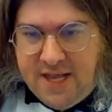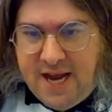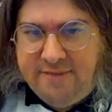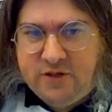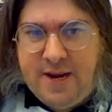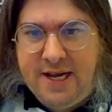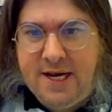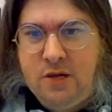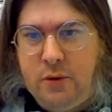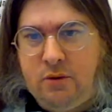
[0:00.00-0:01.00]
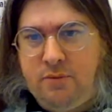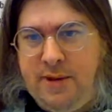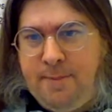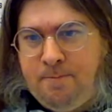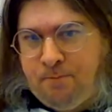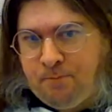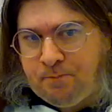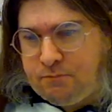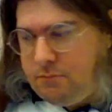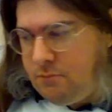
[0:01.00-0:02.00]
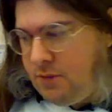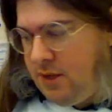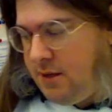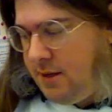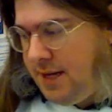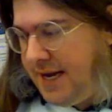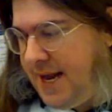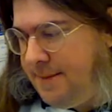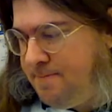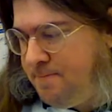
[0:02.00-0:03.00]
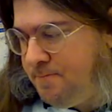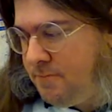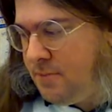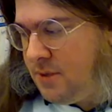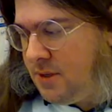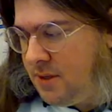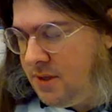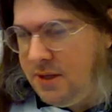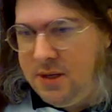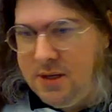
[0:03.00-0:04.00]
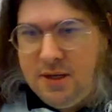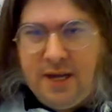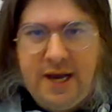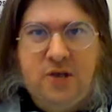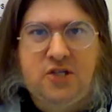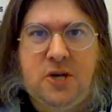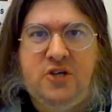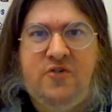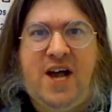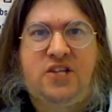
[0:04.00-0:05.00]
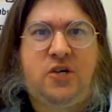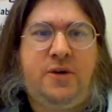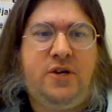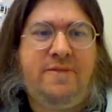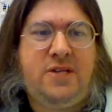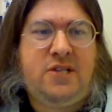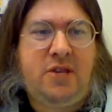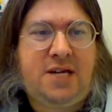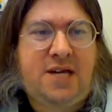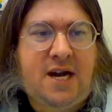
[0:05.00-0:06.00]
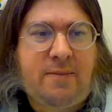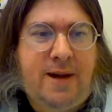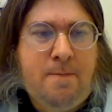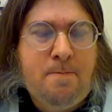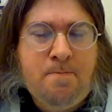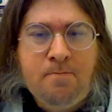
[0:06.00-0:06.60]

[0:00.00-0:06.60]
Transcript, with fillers: Thank you for spending another week with me. Again, it goes so much faster when you give me something to talk about.